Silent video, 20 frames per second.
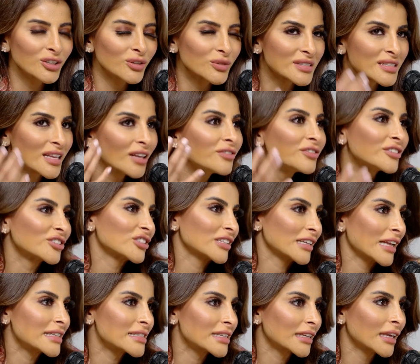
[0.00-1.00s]

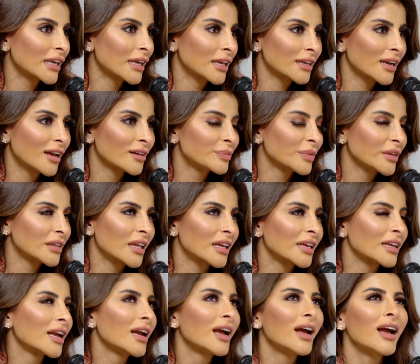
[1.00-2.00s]
Selfishly as a kid, I'd be
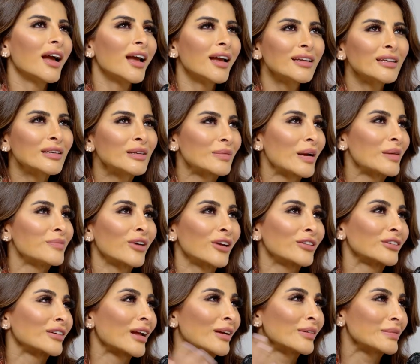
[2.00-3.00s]
like, my
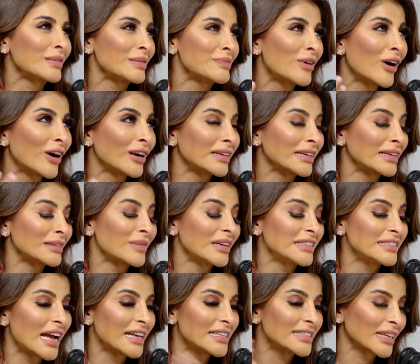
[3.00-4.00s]
brother and I would be partying, and my
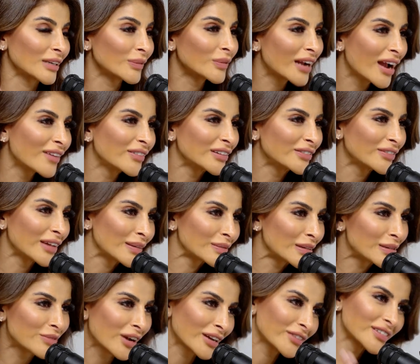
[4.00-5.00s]
dad's like, "We're having
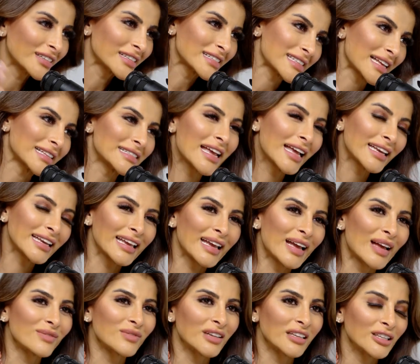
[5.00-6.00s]
family breakfast at 10
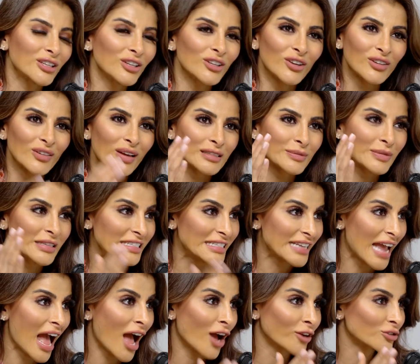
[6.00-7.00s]
a.m. And, you had to be
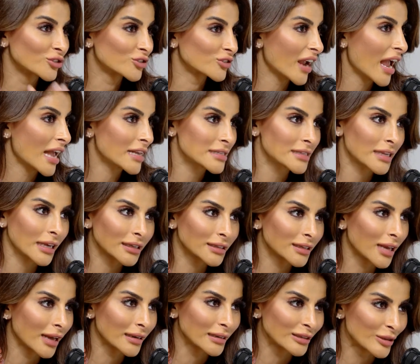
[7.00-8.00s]
down dressed, like
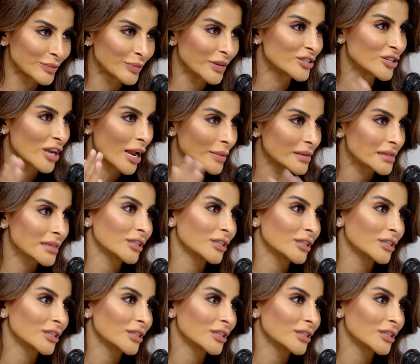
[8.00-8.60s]
not in your pajamas,